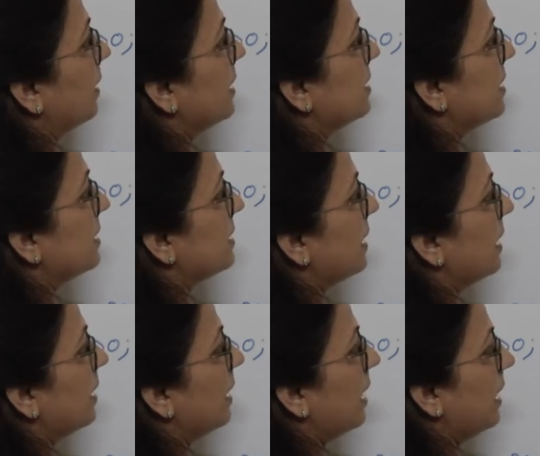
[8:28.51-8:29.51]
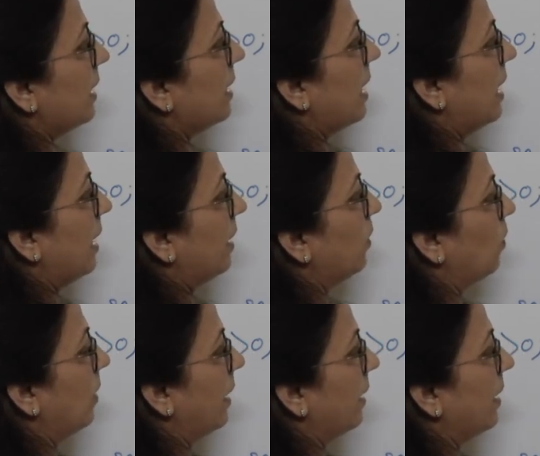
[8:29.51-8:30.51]
digits in n are
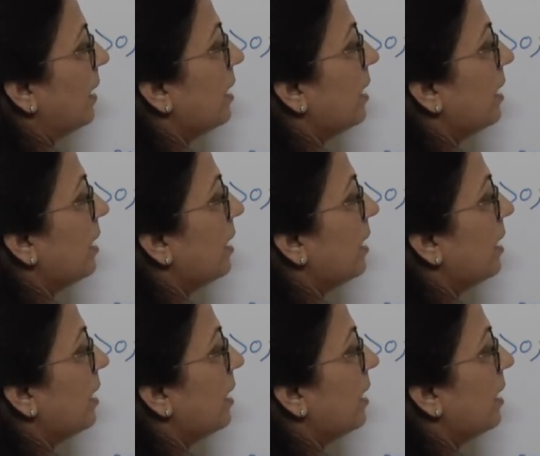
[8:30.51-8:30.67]
1.